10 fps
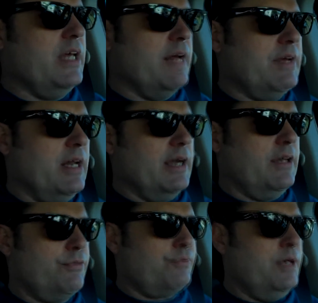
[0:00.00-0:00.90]
I've got I
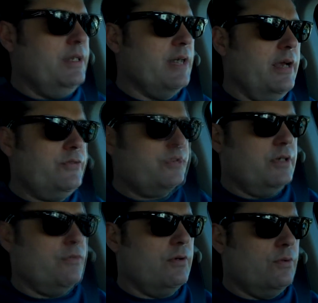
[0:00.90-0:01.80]
got three nice,
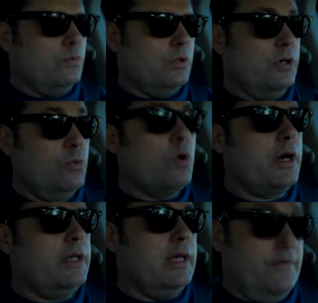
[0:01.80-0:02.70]
good
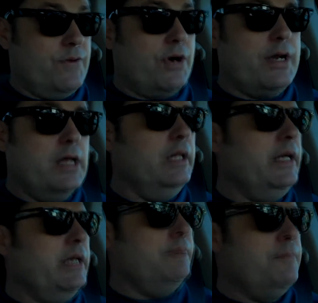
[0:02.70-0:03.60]
working and very
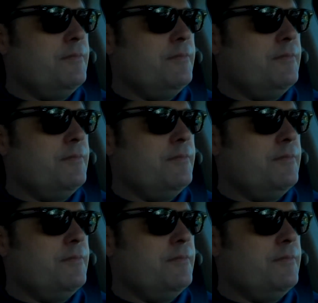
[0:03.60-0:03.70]
clean